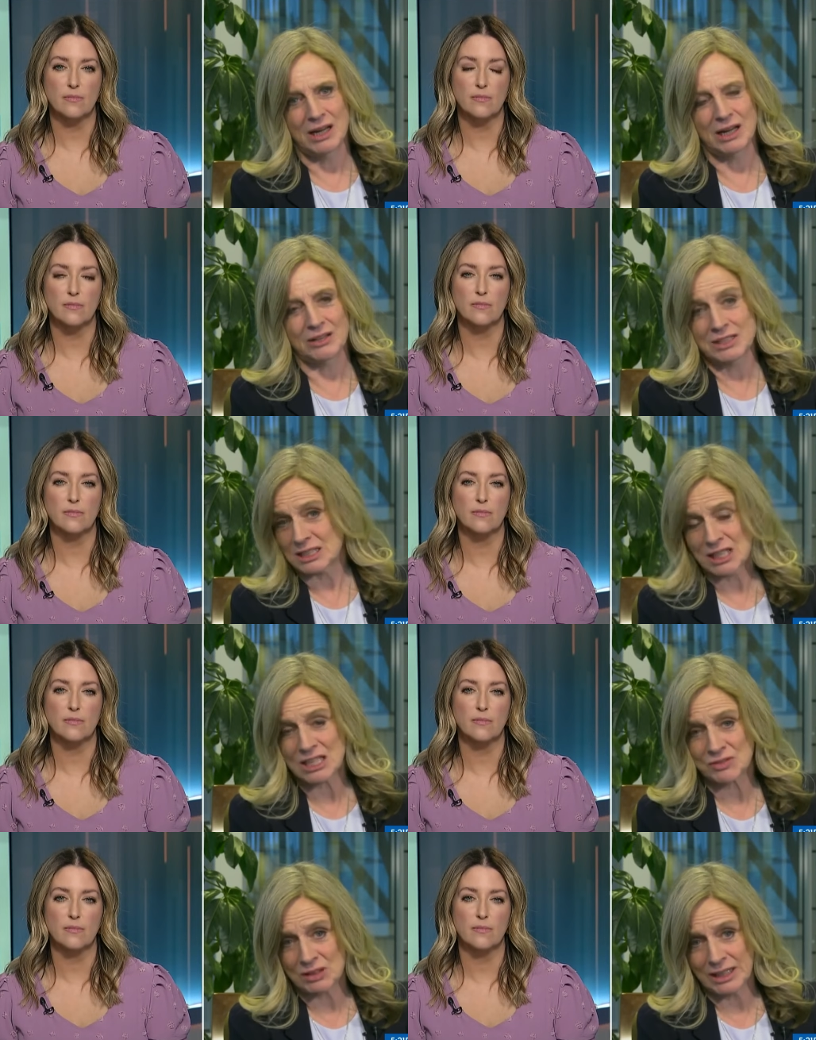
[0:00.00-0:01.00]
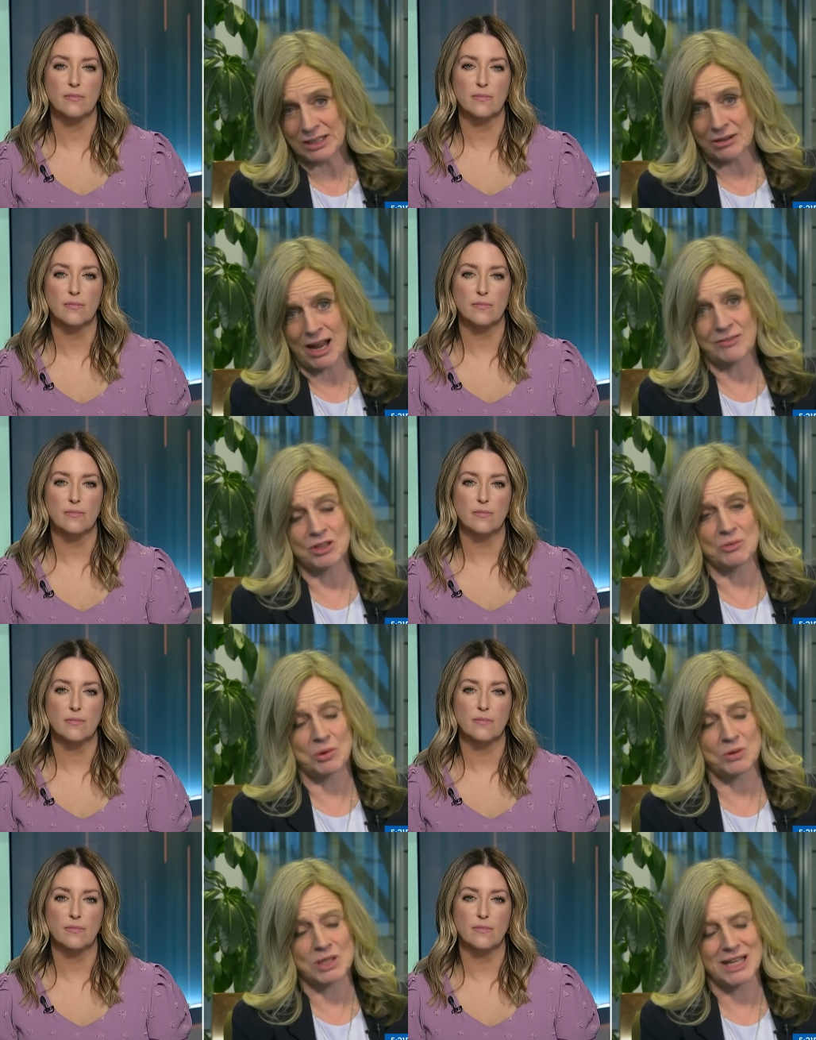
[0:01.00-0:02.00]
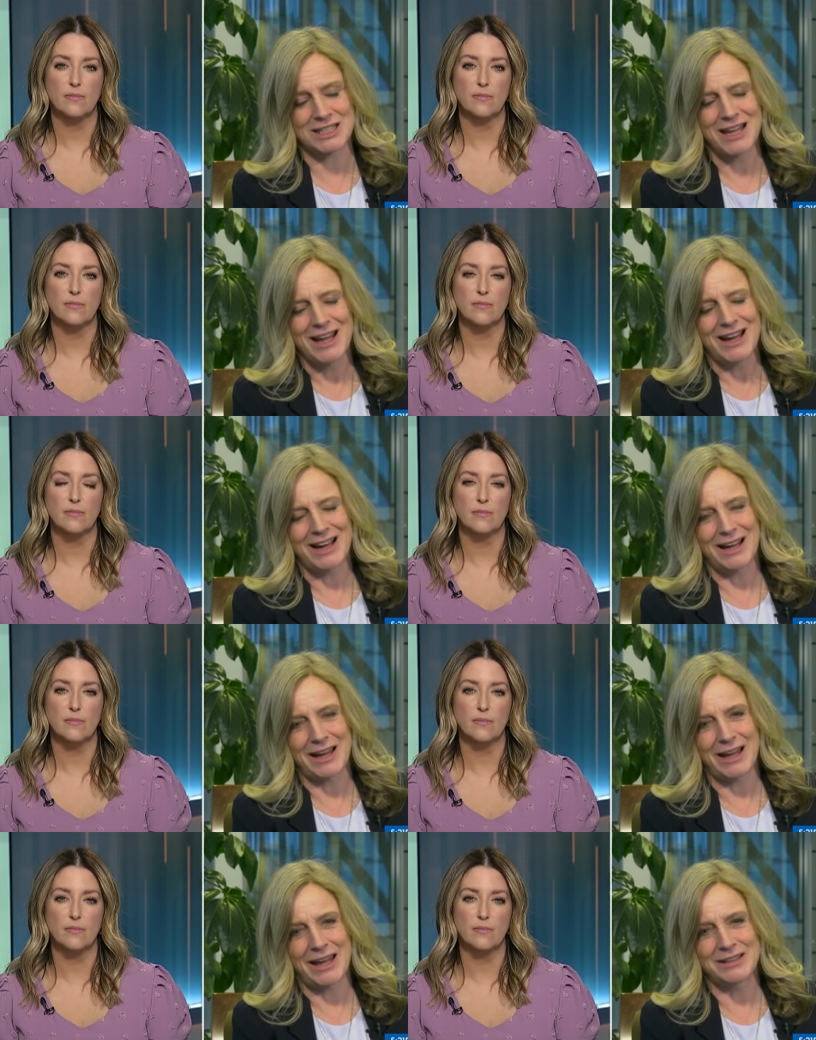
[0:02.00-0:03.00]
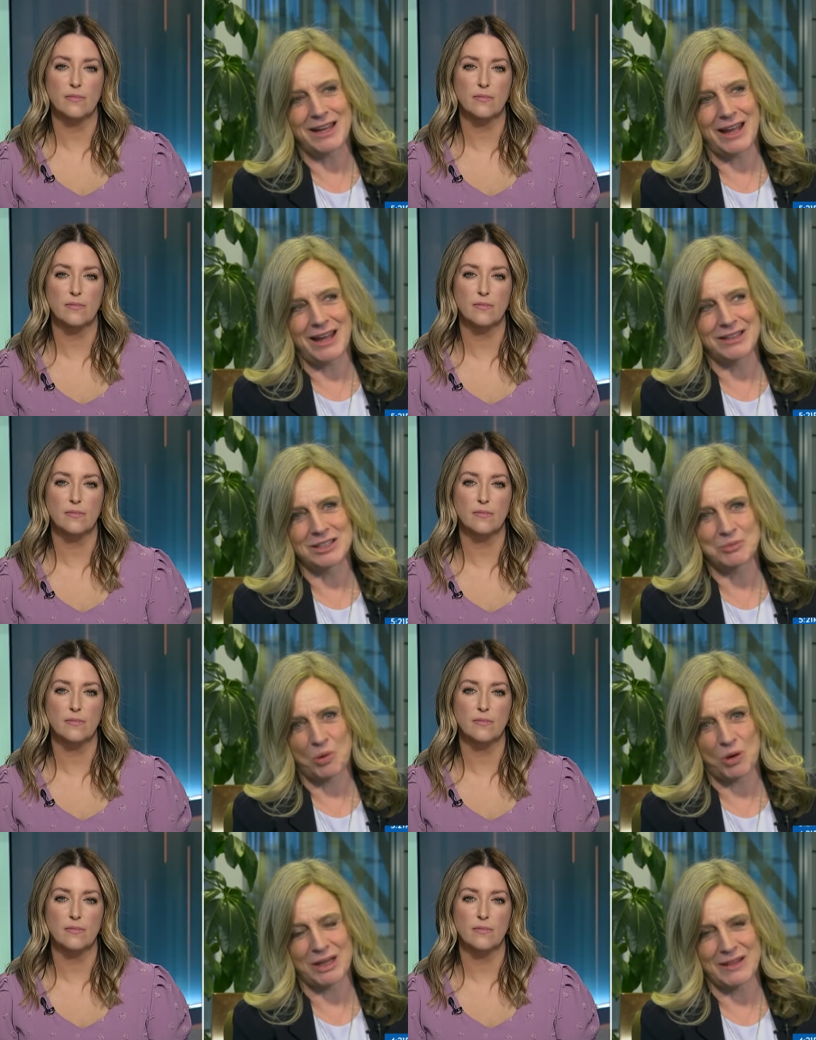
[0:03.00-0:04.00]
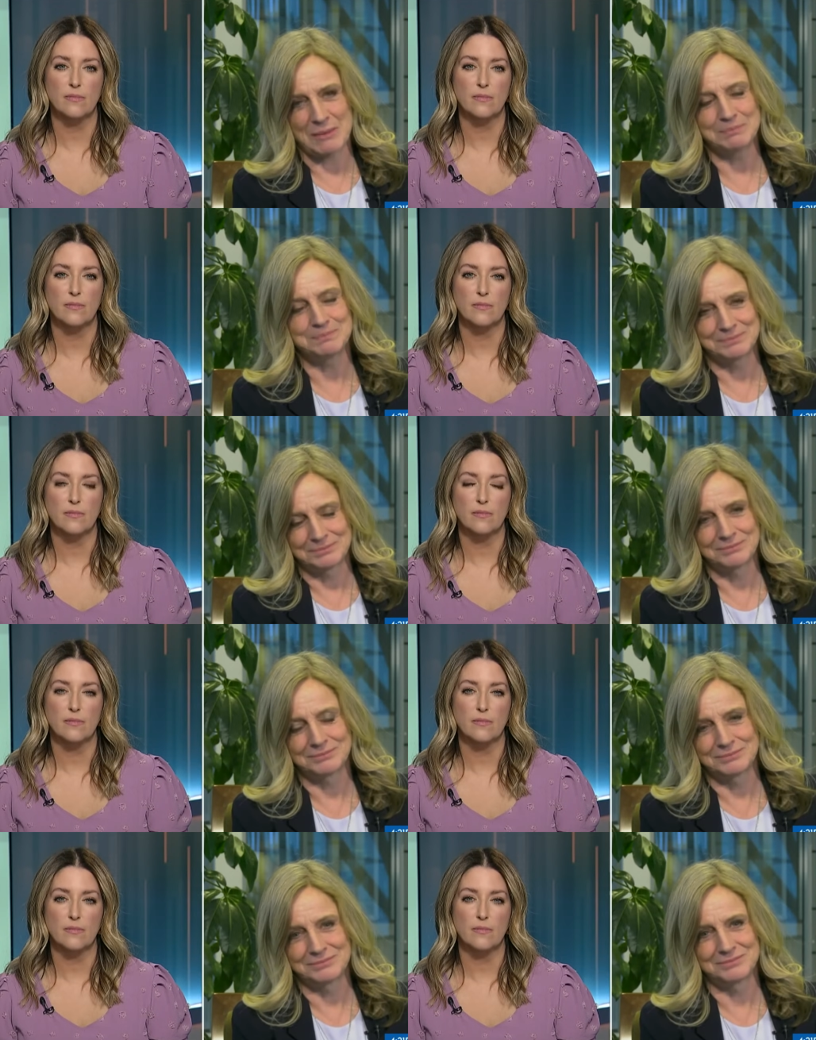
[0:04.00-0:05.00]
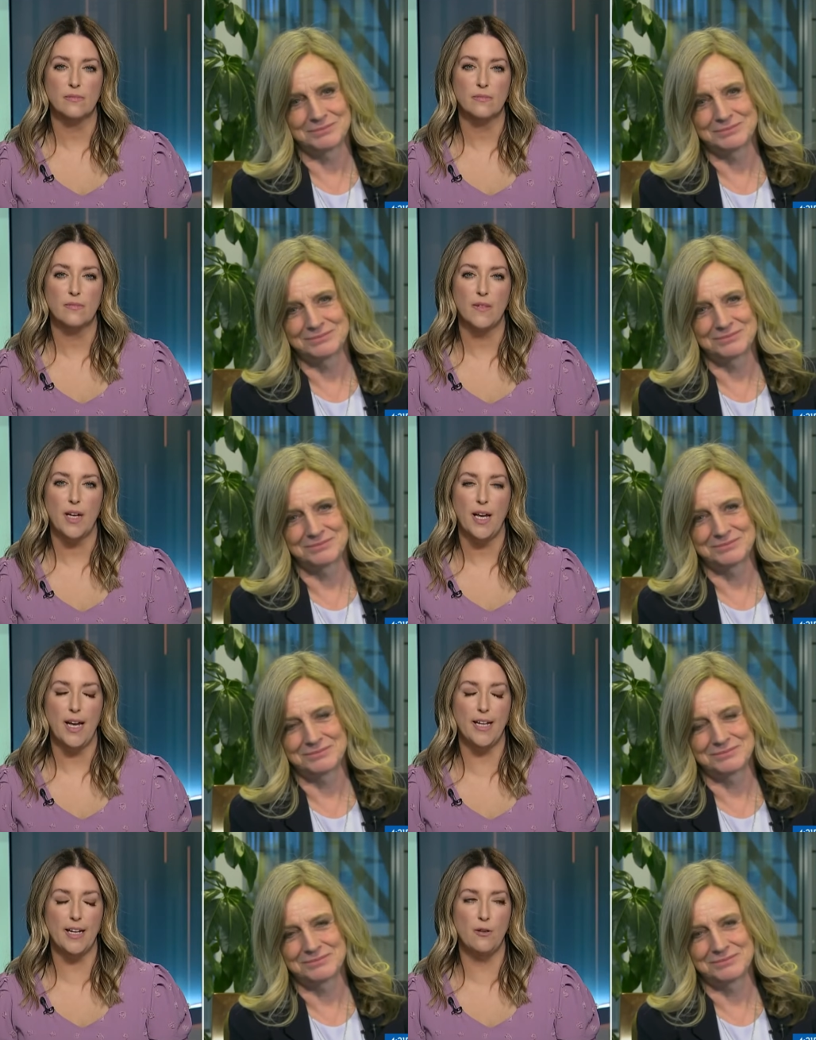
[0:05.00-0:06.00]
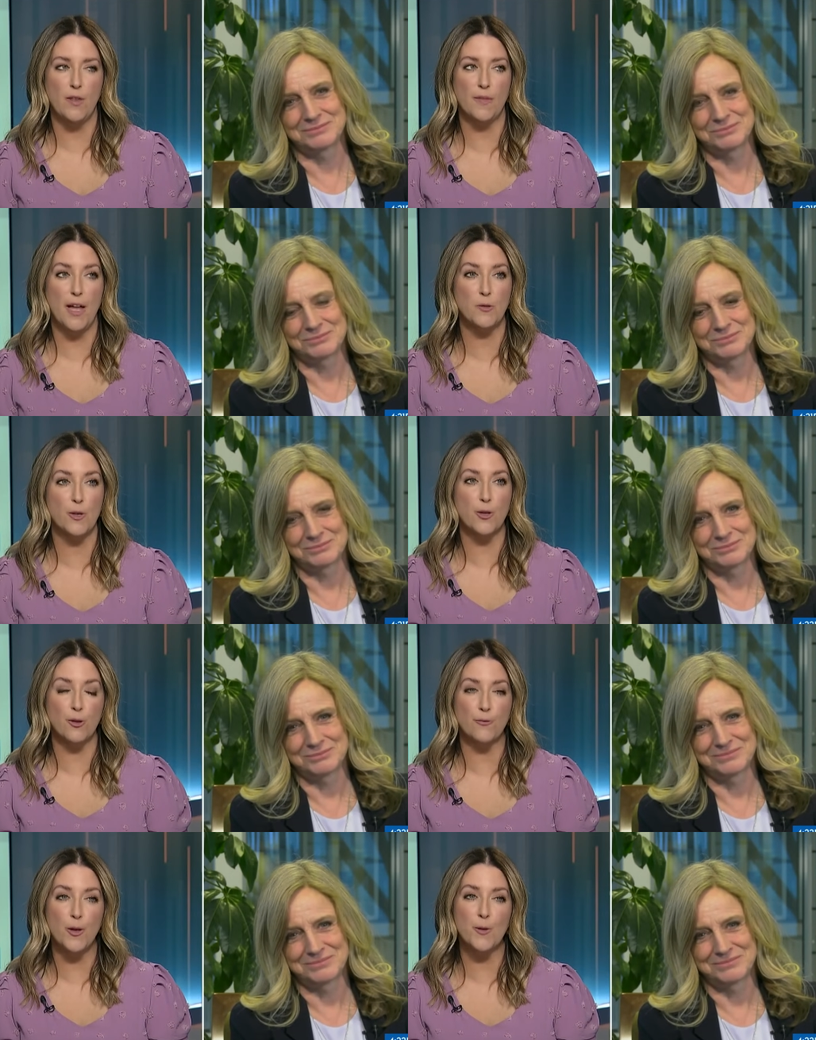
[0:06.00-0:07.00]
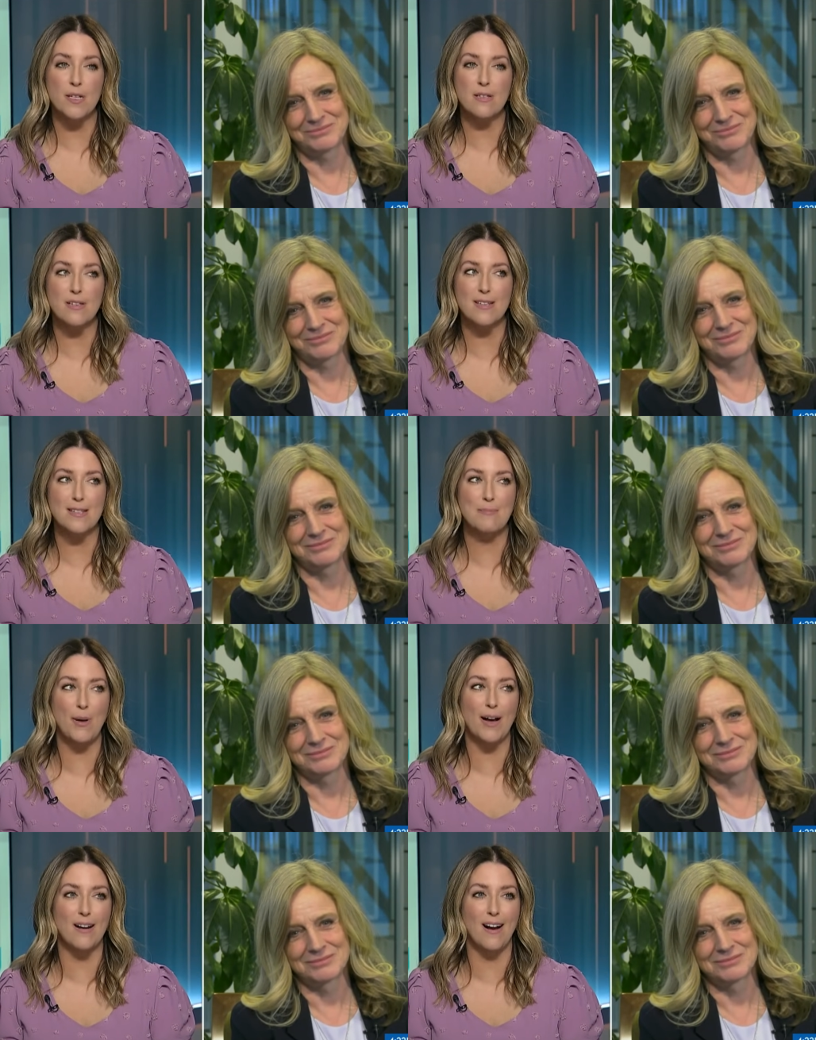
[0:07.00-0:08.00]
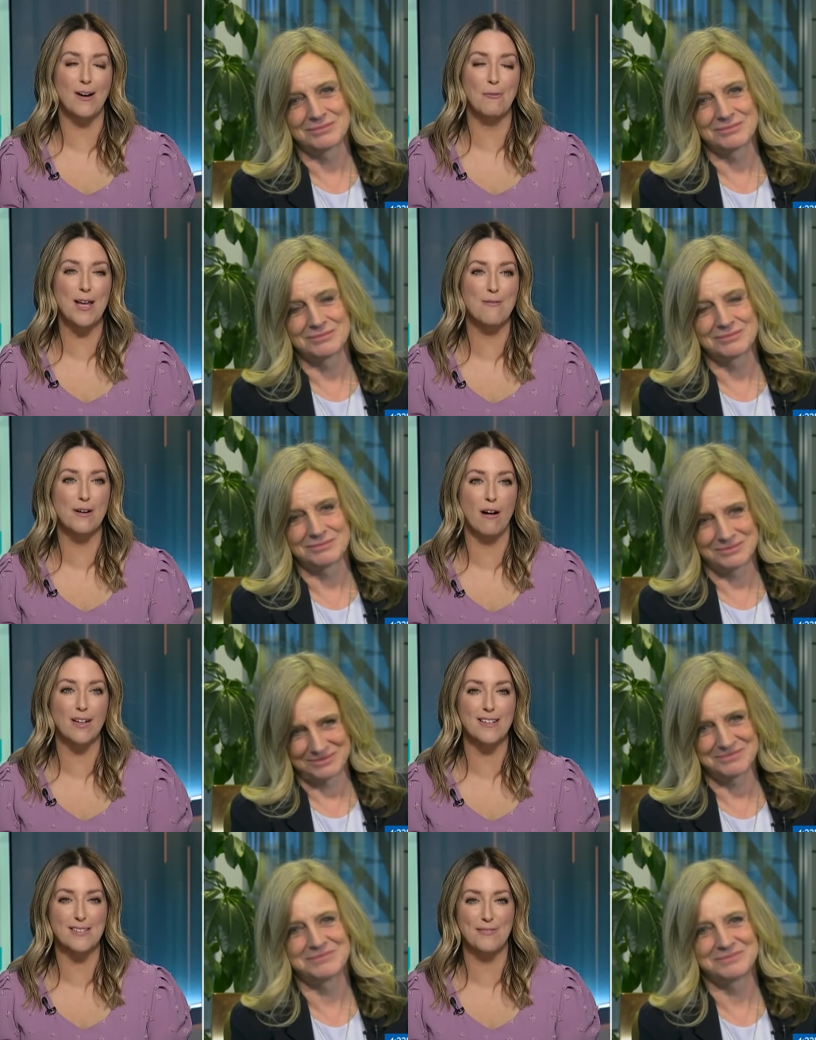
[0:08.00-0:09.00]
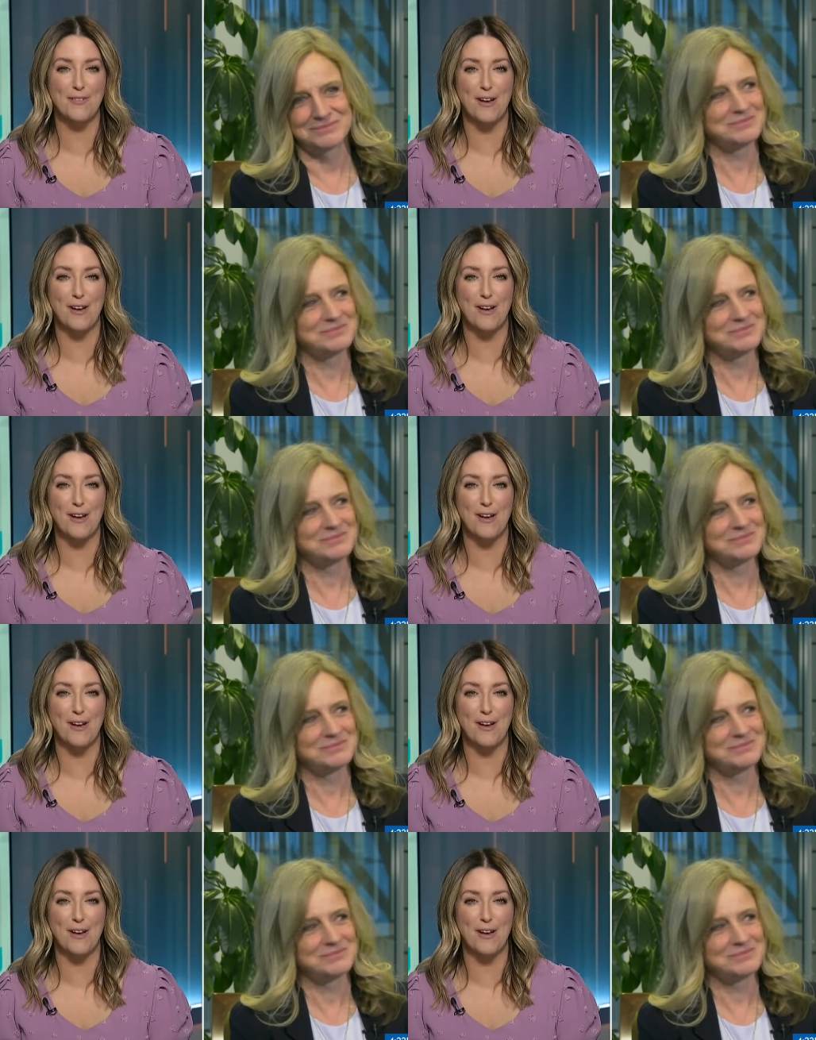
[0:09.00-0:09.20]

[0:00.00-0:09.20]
Speaker 1: the successful leader after the process, and and supporting them
Speaker 2: and I know that that's where your focus is, but uh, we have an audience of,